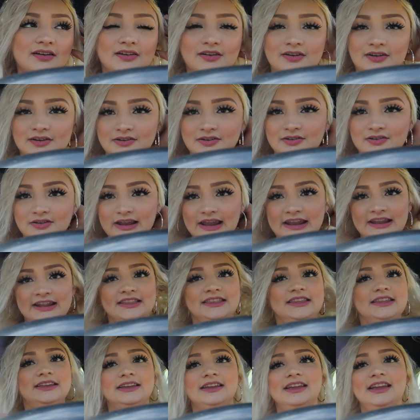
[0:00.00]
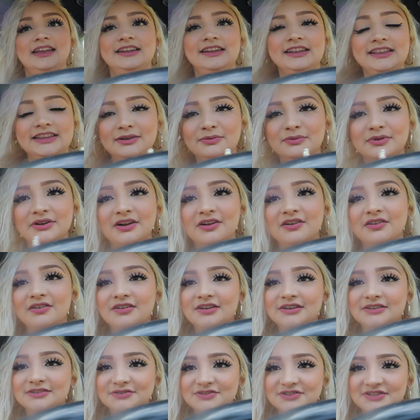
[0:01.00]
or anything anything with our
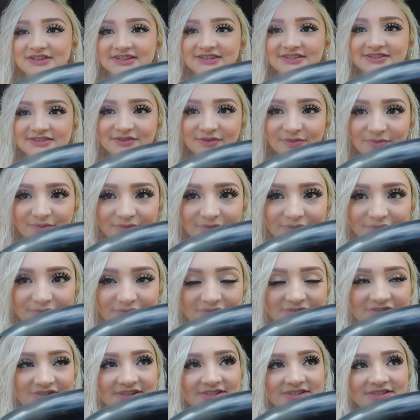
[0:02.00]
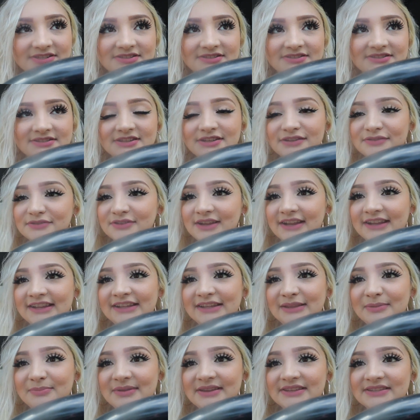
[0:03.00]
cars or changes the oil or changes you know
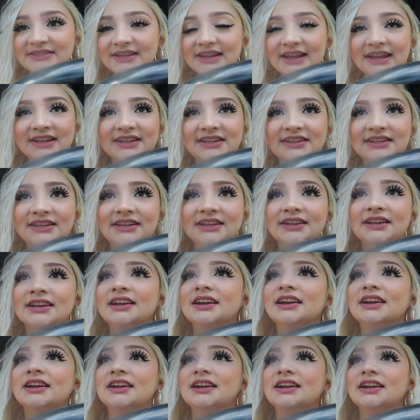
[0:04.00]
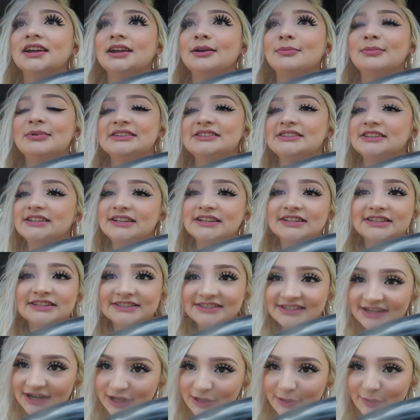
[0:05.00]
anything basic anything basically
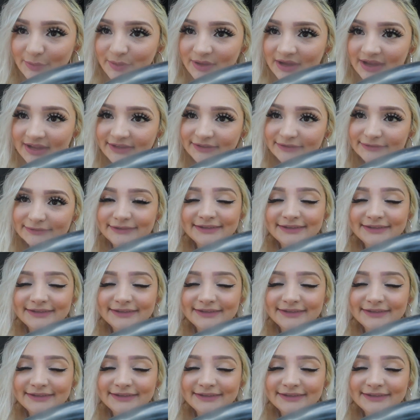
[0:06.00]
does it all okay